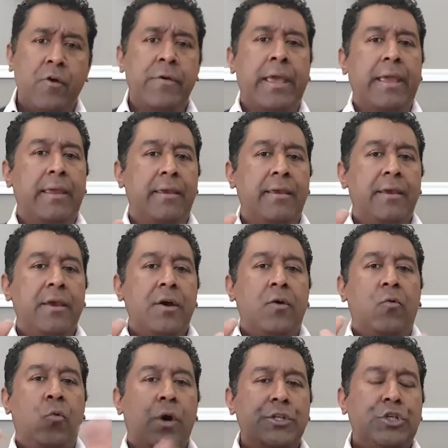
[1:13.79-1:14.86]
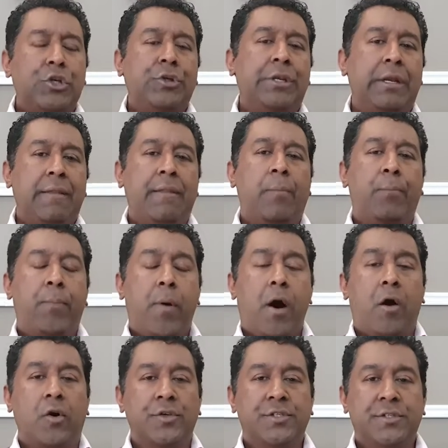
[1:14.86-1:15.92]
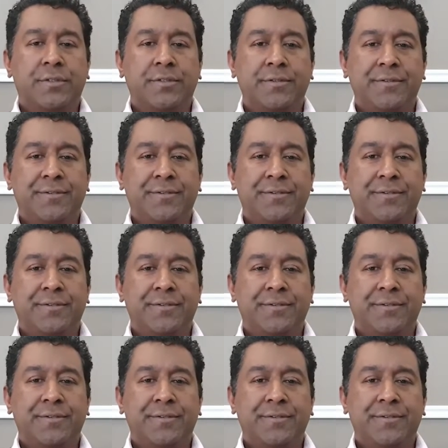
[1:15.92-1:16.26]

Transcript: Okay, what you did in the past